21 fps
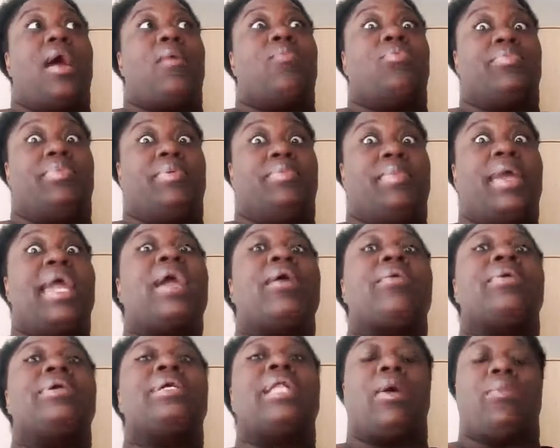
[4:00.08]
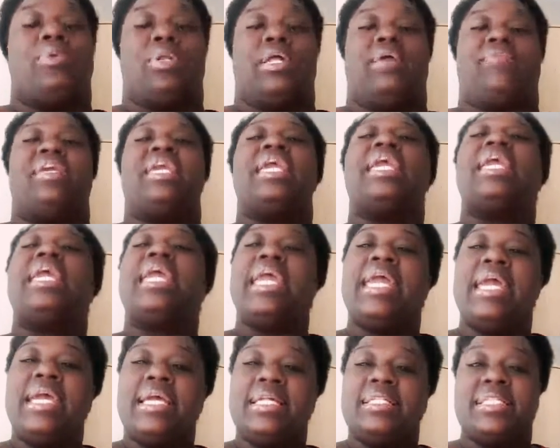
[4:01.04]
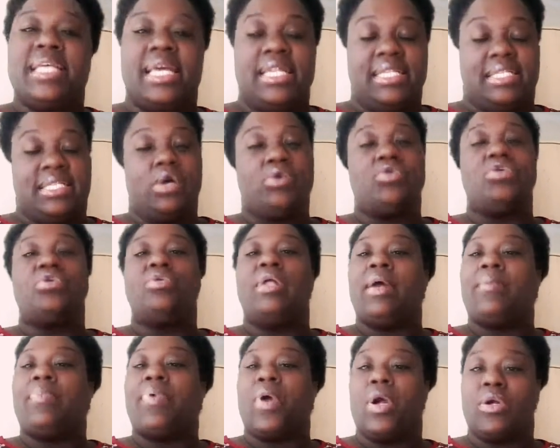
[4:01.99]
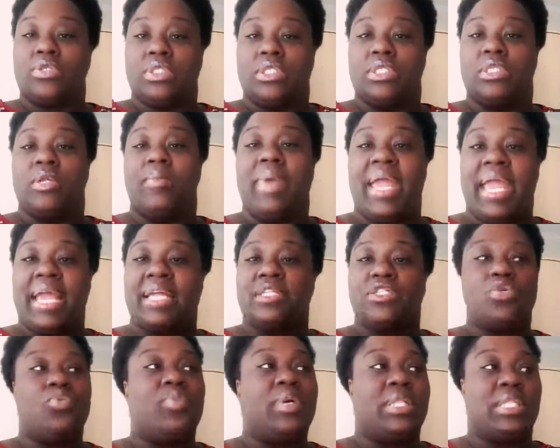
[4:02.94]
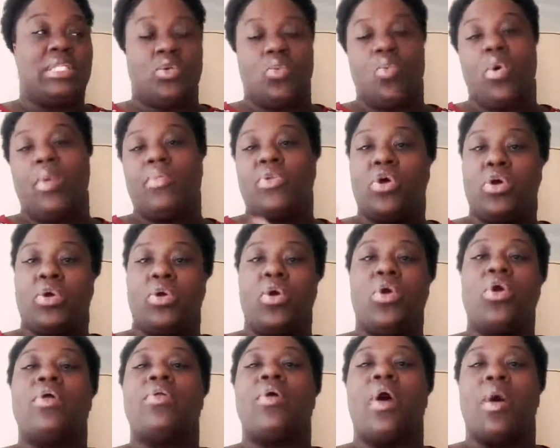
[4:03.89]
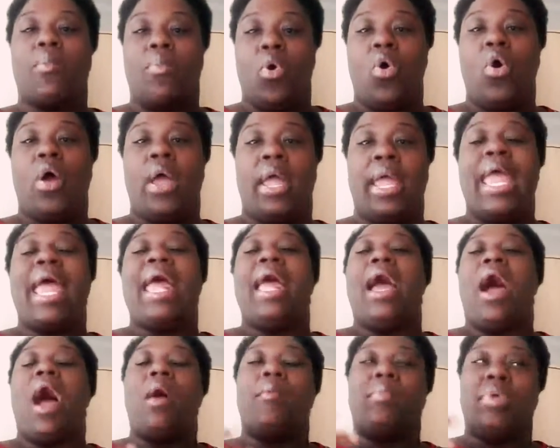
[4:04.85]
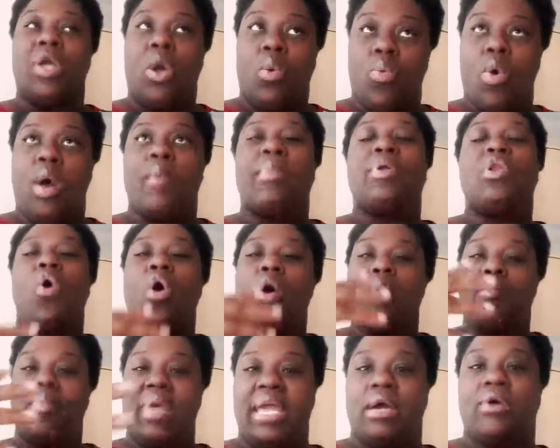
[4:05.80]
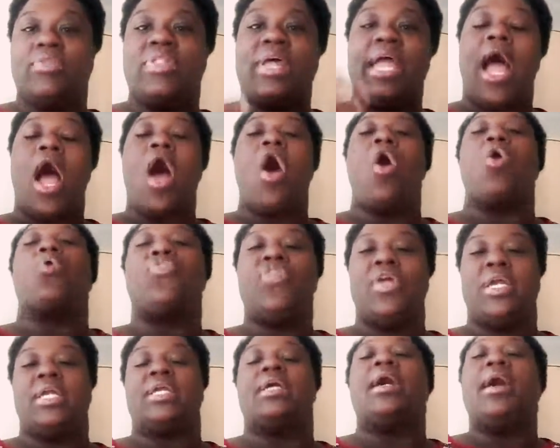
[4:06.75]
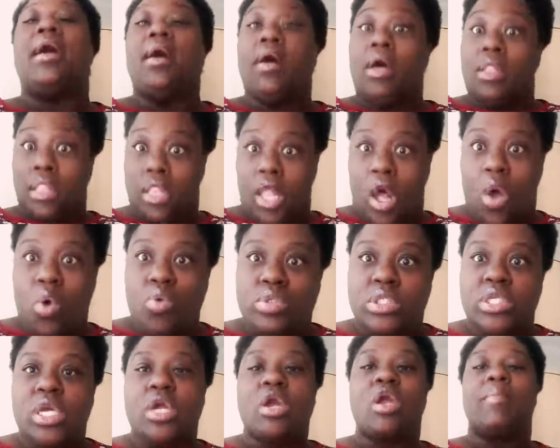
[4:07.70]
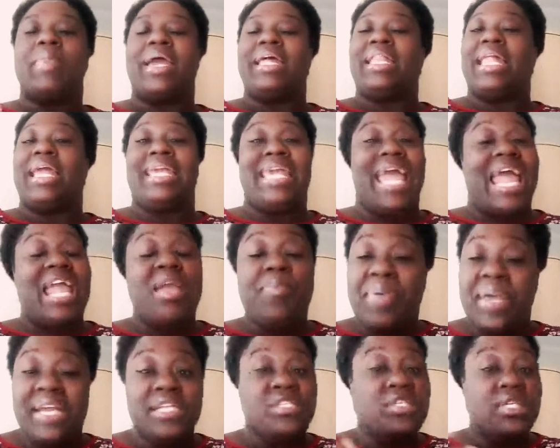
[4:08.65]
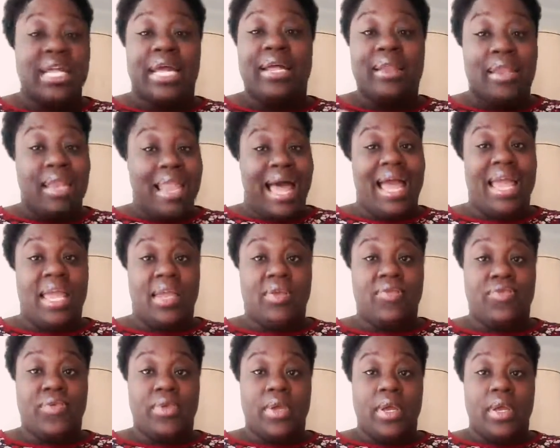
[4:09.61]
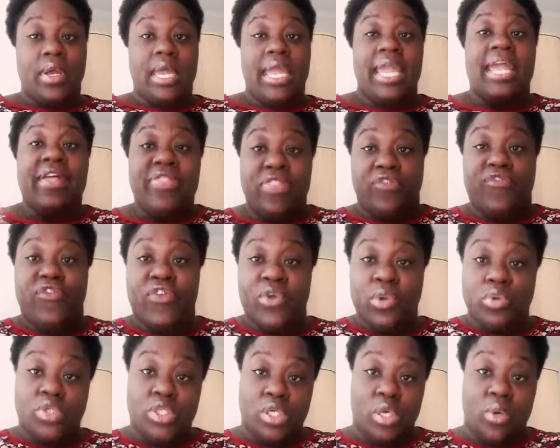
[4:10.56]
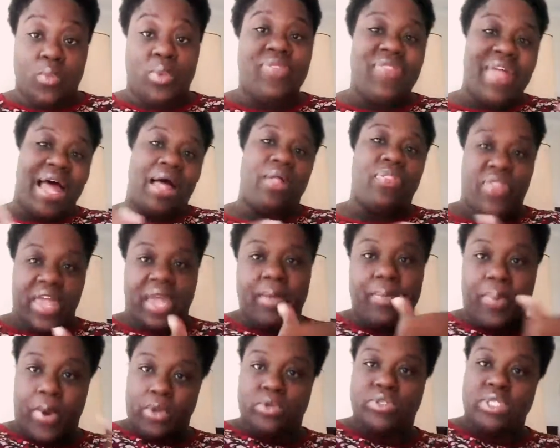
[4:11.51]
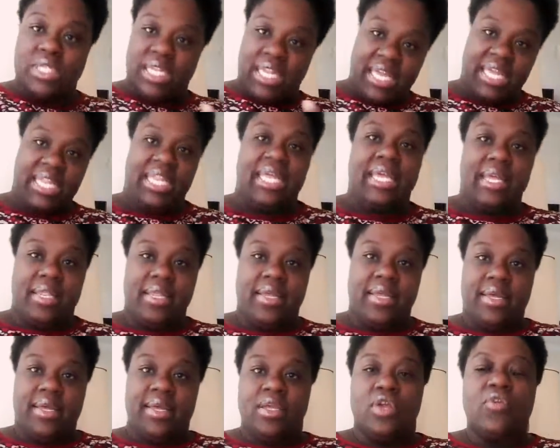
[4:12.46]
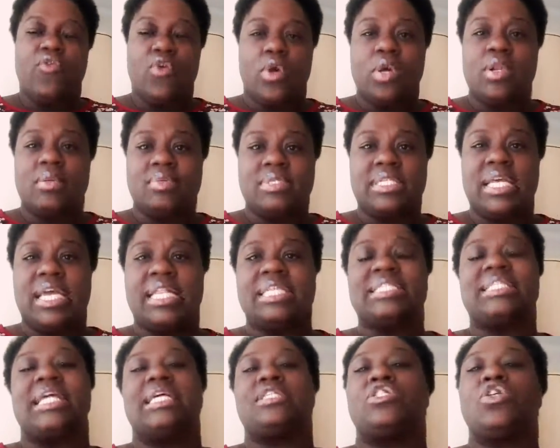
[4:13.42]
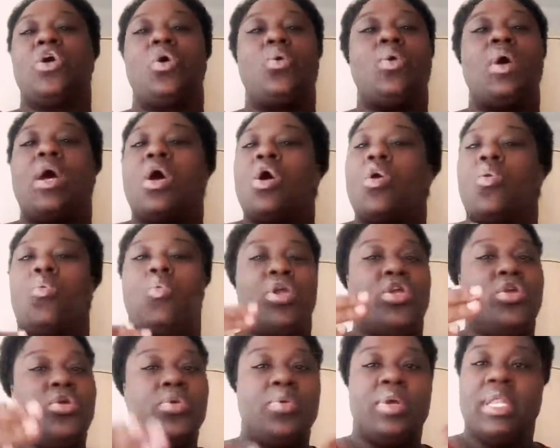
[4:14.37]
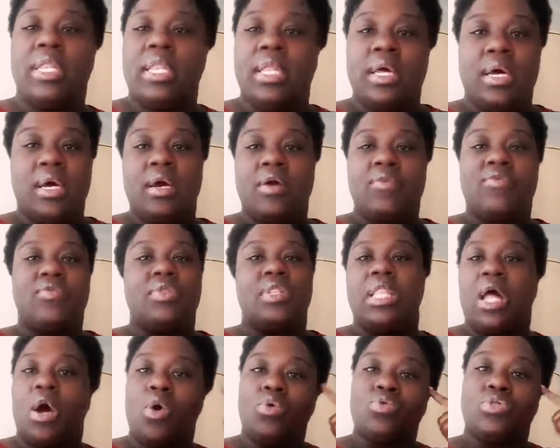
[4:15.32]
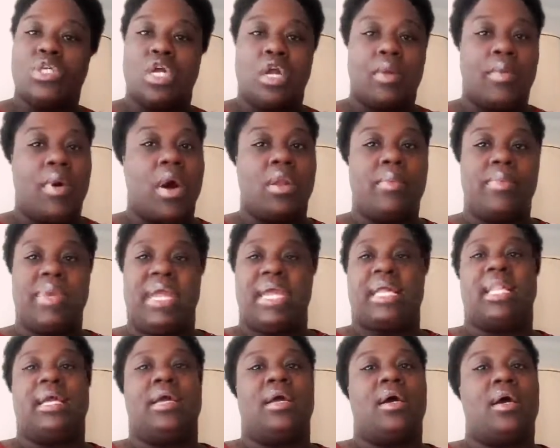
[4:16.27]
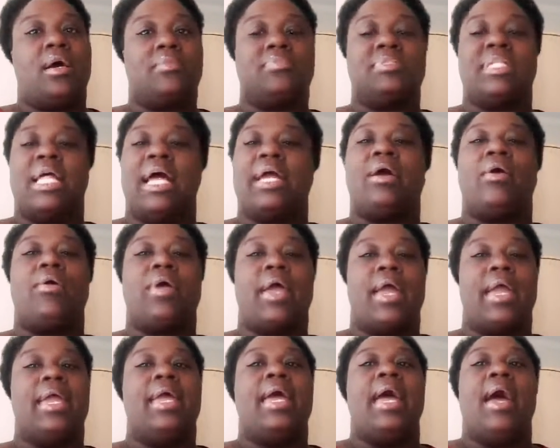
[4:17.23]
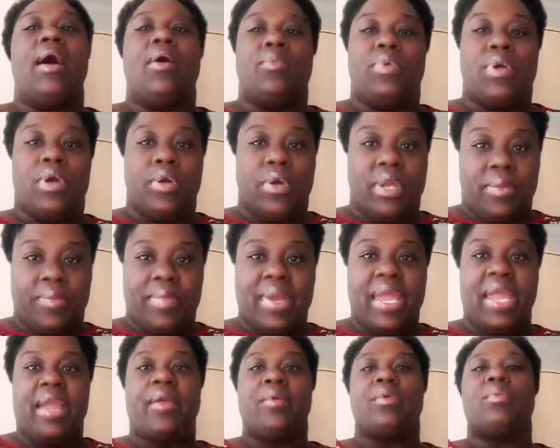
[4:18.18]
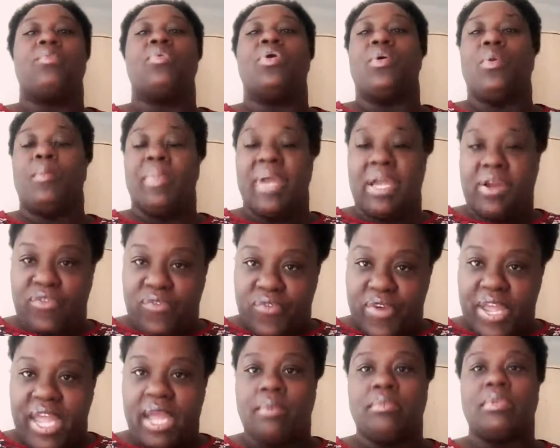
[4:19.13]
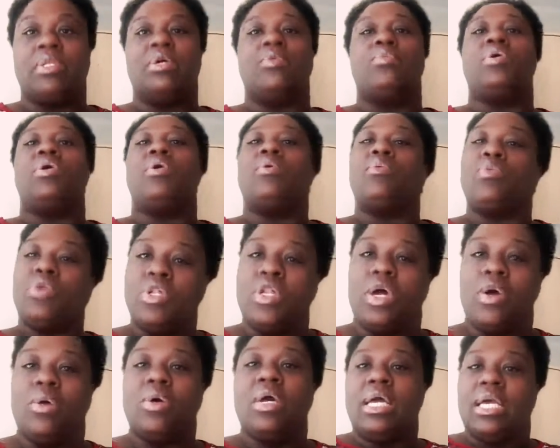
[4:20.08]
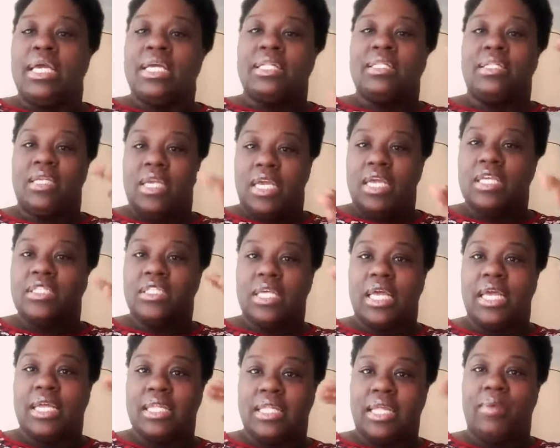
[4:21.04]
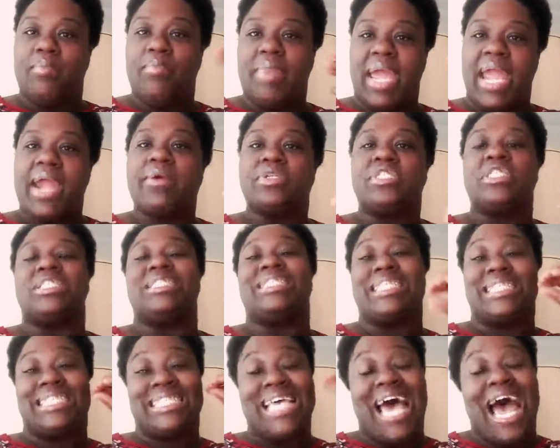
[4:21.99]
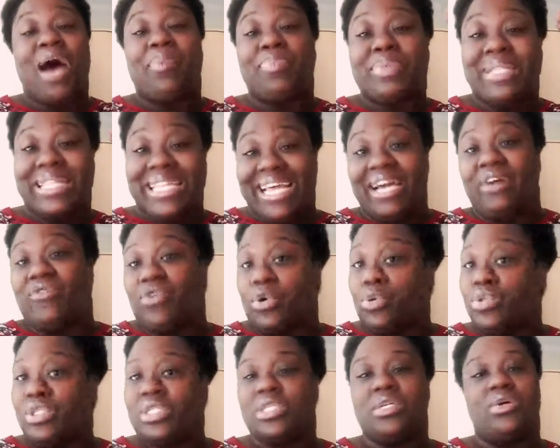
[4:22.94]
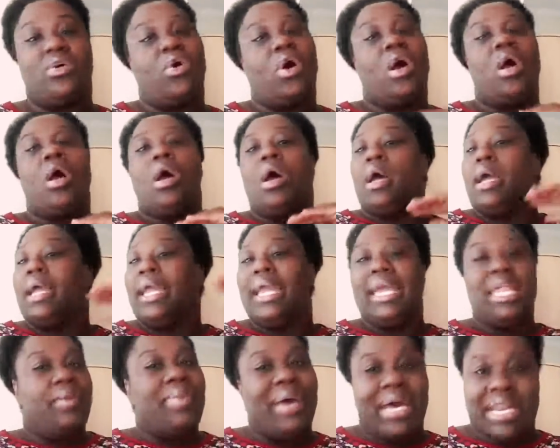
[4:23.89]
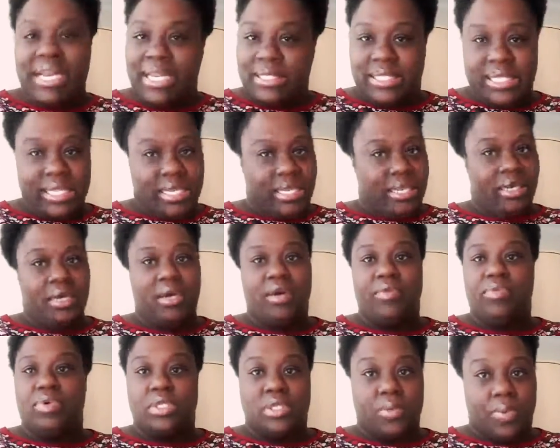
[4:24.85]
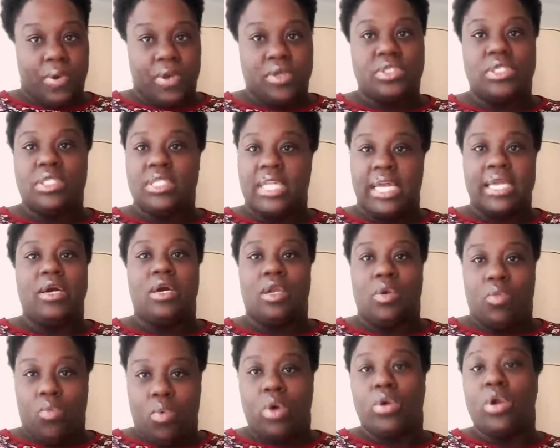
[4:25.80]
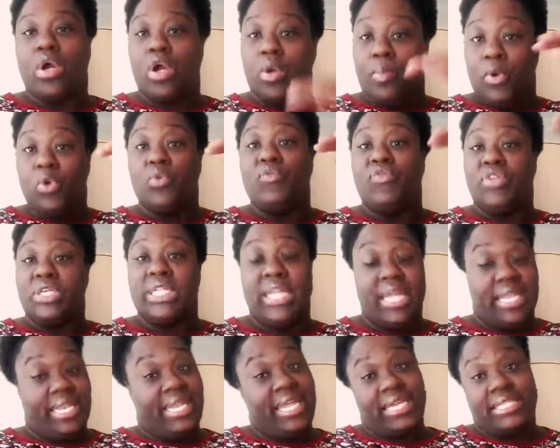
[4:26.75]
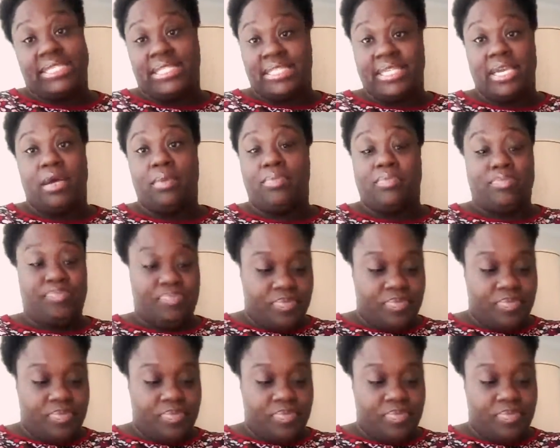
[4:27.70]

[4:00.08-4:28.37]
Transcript: I want to be married. I want to have kids. And so do that person, the man too, whether it's a woman or a girl, a boy. I mean, a woman or a male. They all think long term, and they can't picture their life in the future without that person in it. You feel what I'm saying? It's like so when you're in love, long term automatically comes like, okay, we're gonna get married, we're gonna make a family, we're gonna, you know, it's and, marriage is the top level to anybody that's in love with a person. They're gonna want to move to that next step